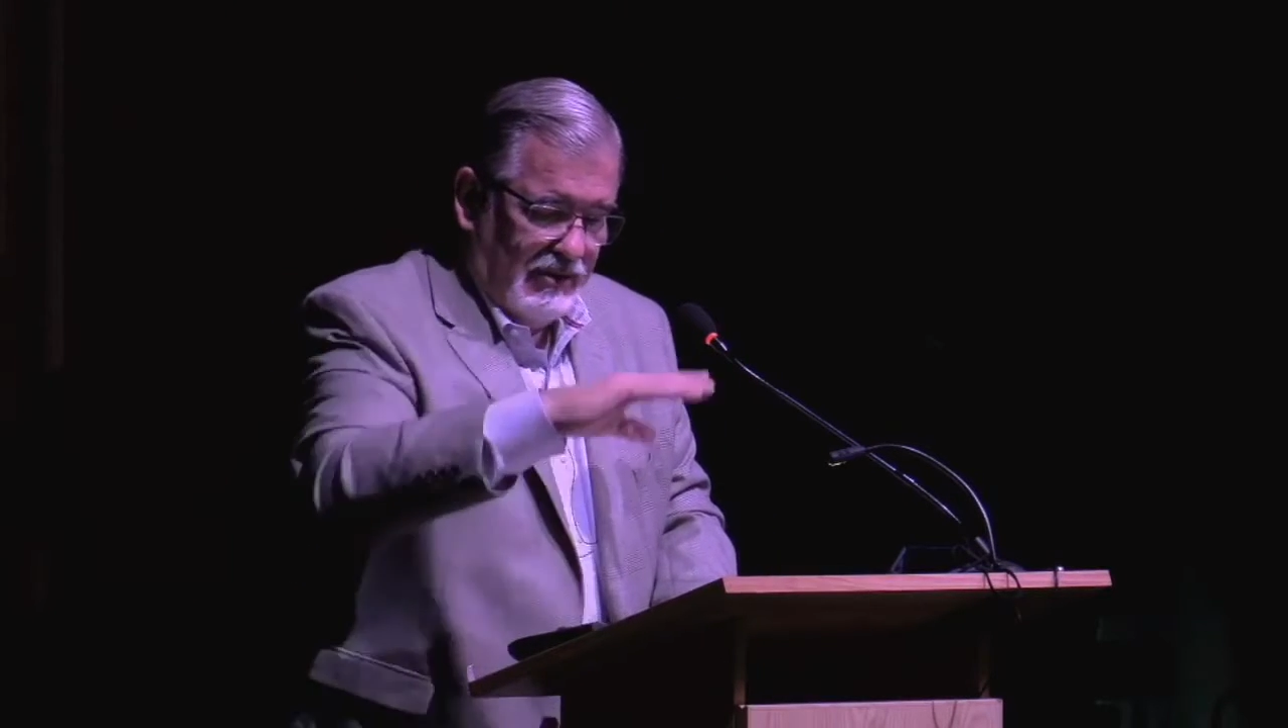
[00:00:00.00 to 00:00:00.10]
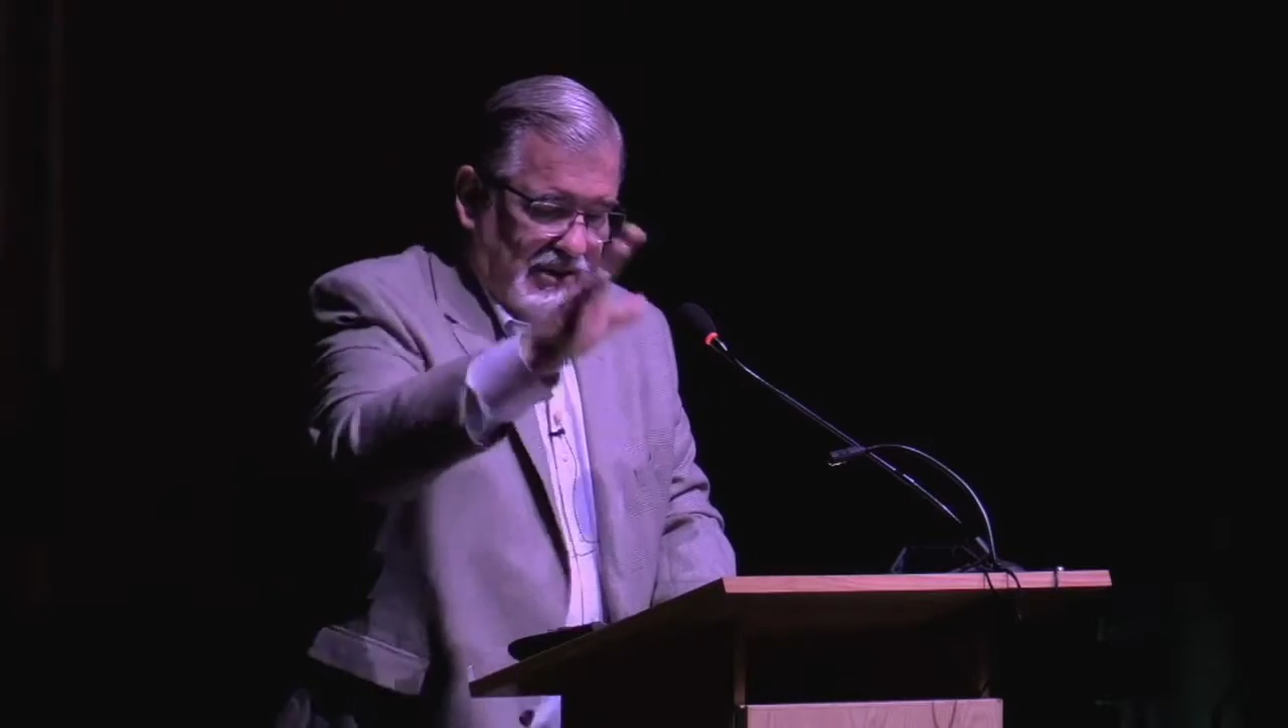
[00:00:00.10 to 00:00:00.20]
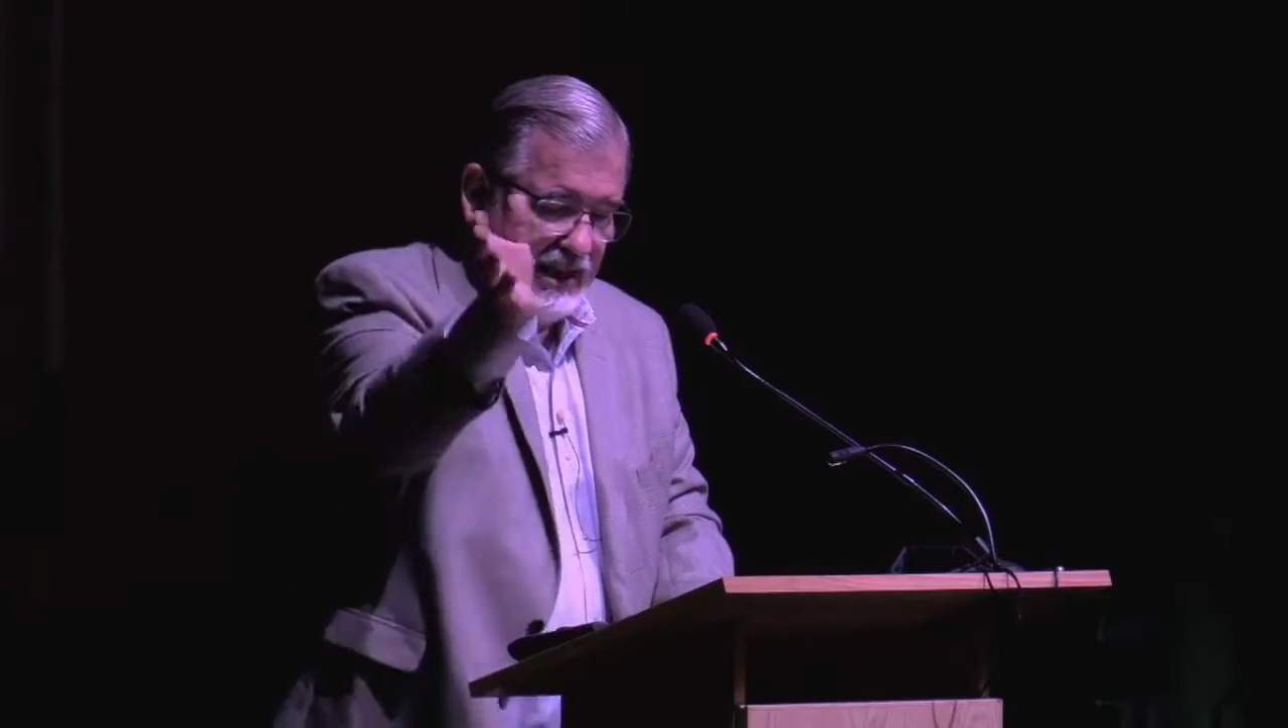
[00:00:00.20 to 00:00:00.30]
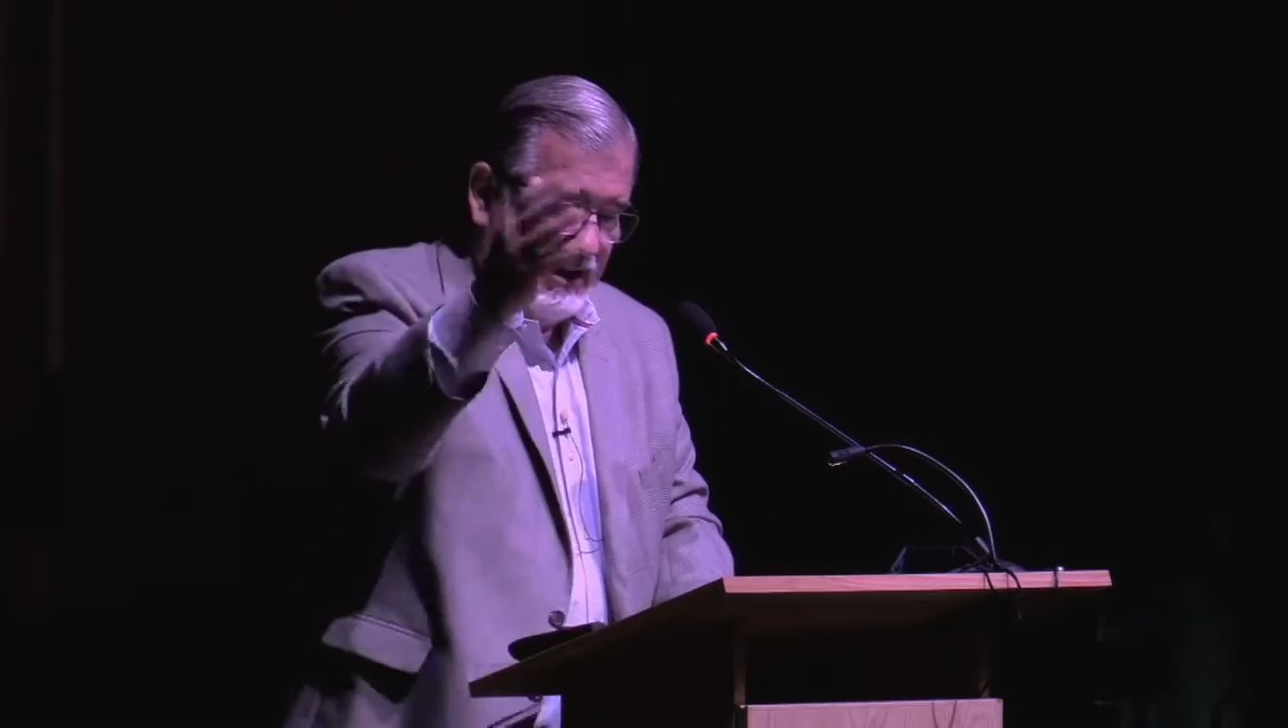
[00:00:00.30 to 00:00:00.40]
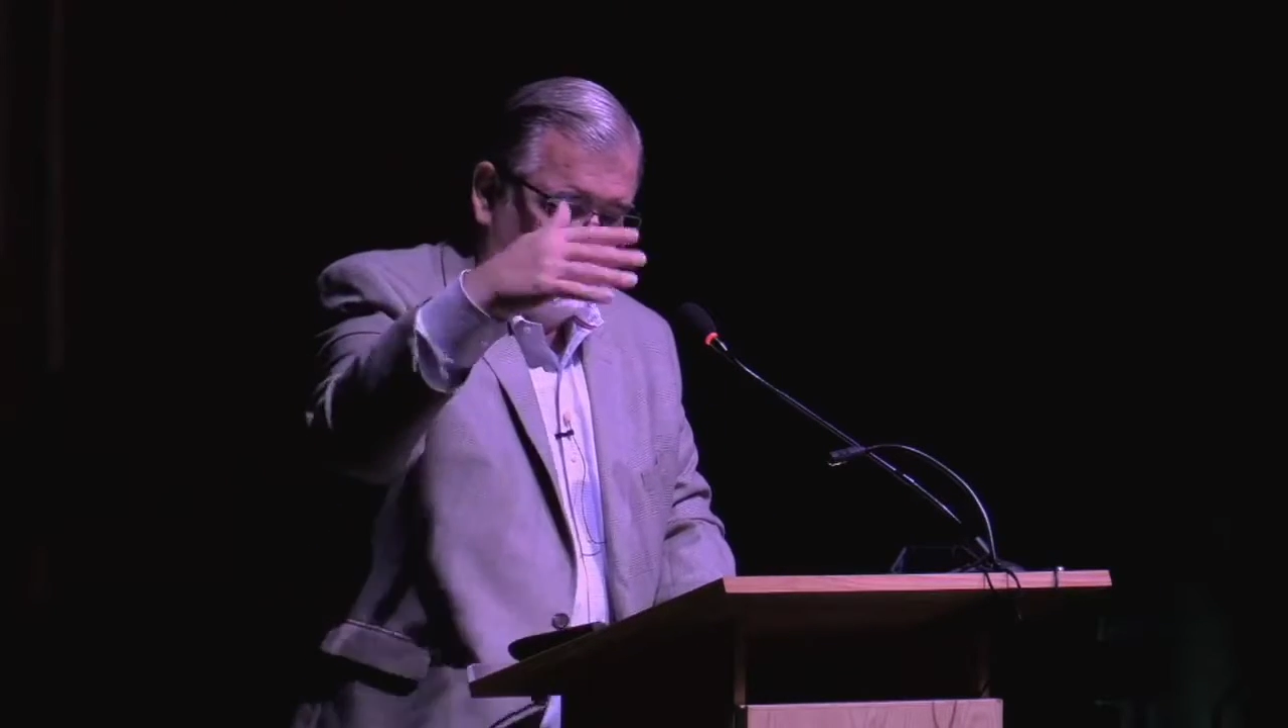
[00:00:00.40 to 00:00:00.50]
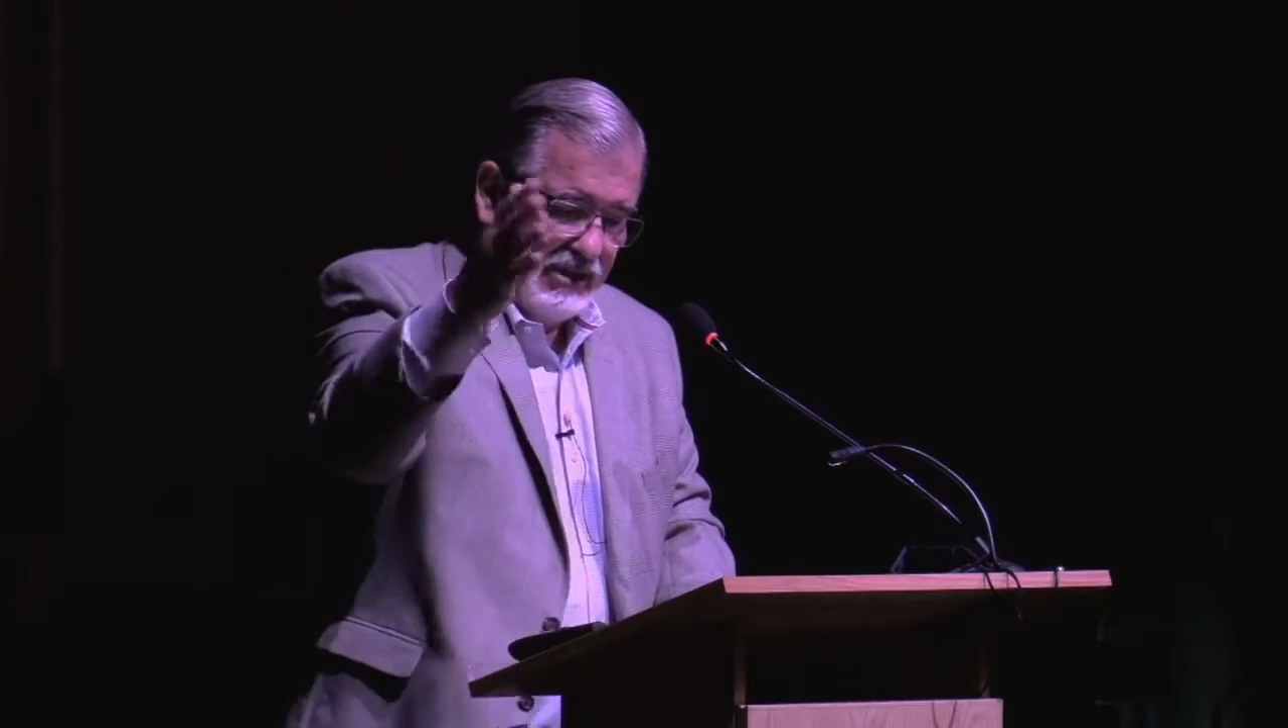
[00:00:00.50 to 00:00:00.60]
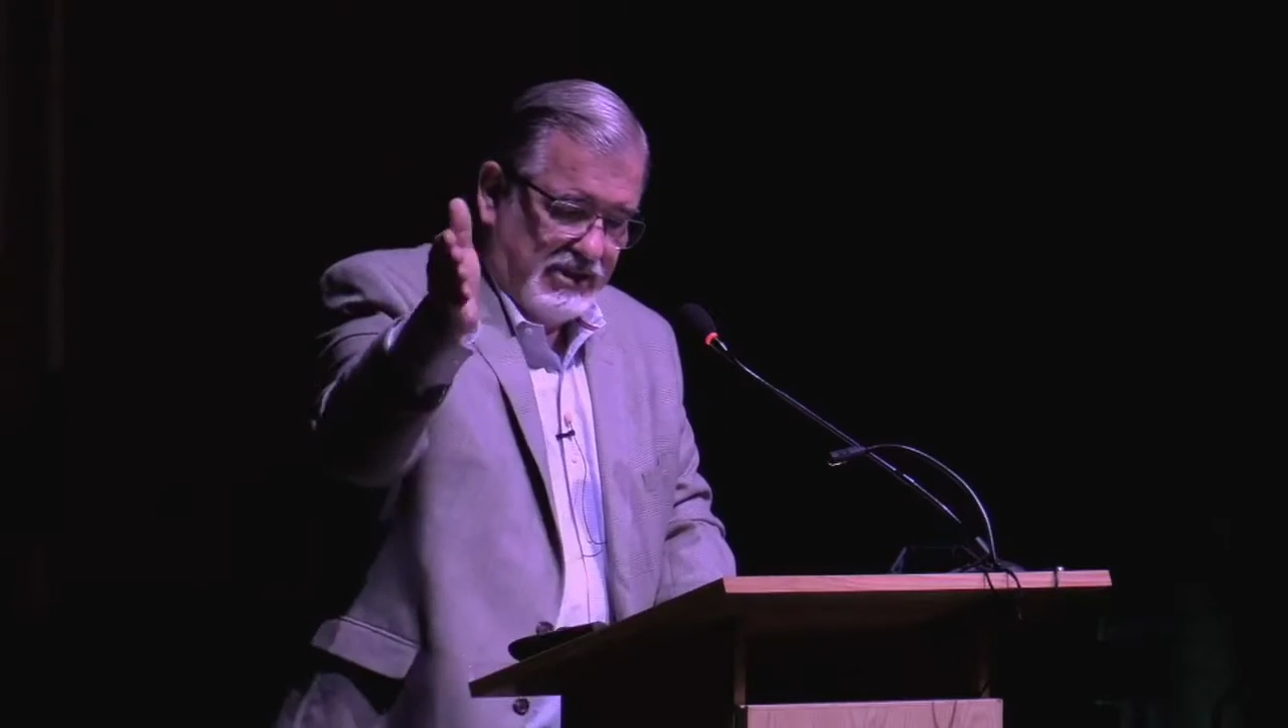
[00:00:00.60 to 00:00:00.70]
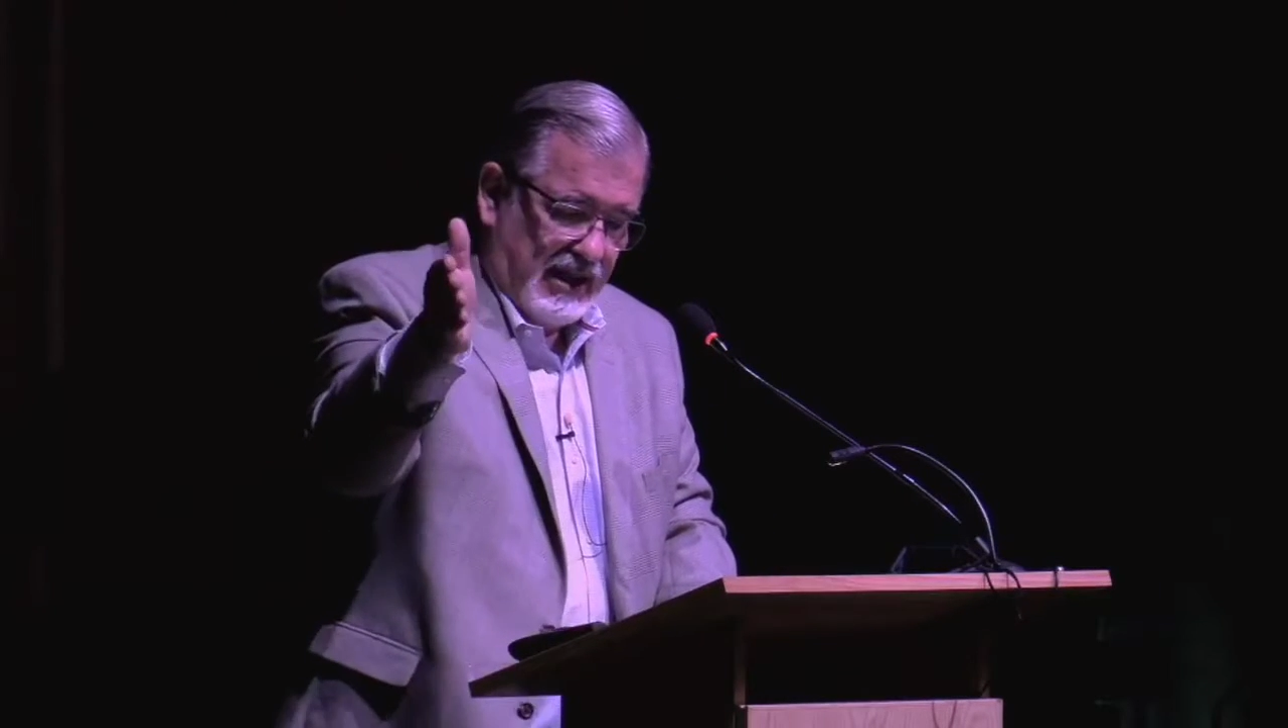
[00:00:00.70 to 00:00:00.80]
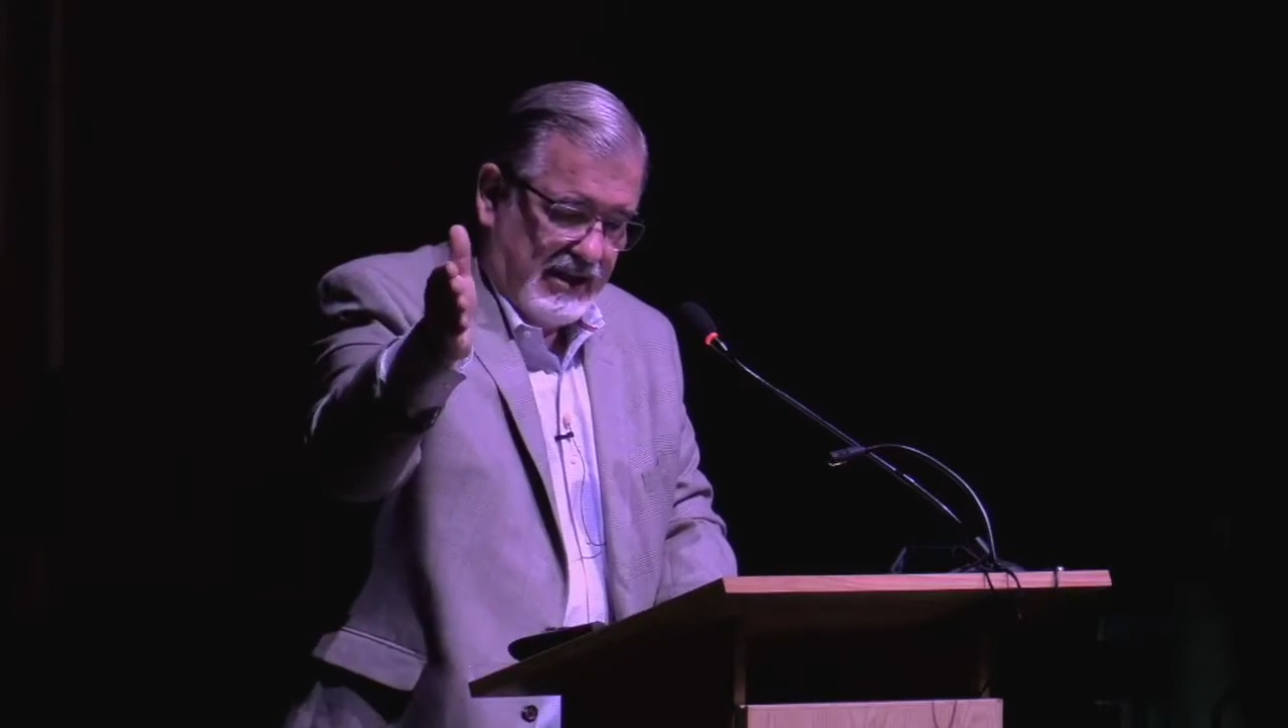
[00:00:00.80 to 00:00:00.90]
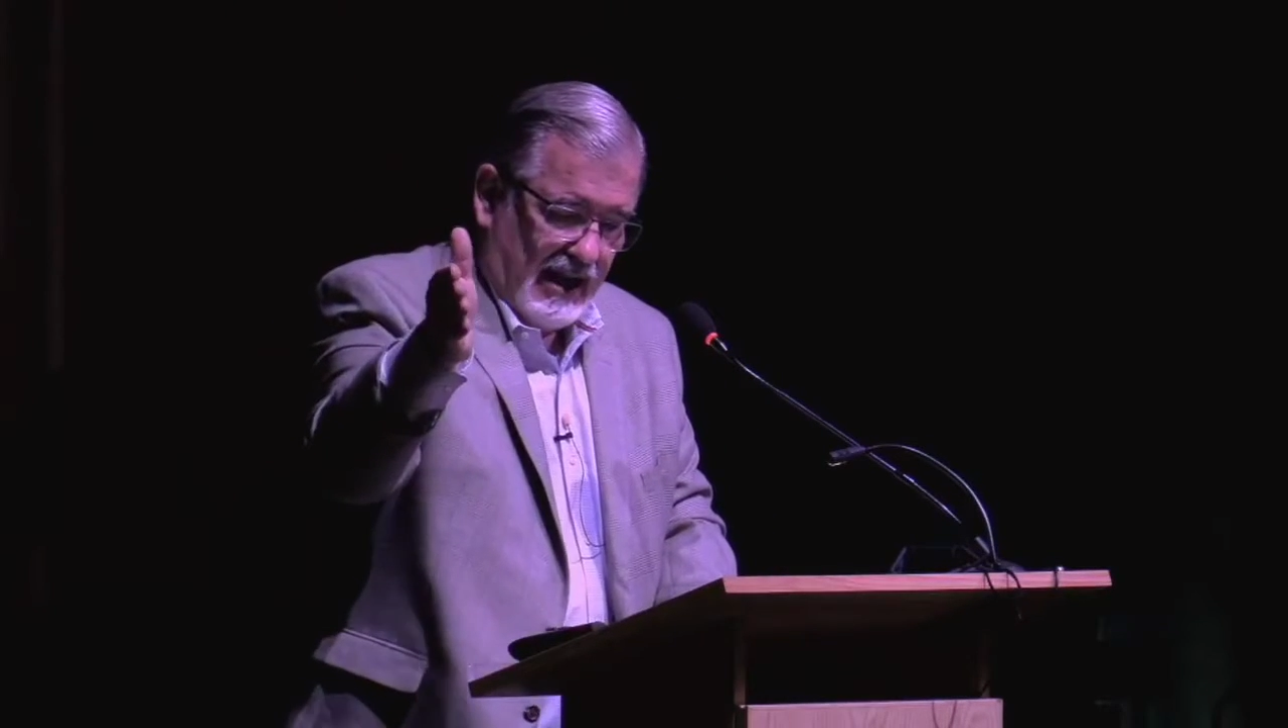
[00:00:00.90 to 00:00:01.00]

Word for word: he was eating with the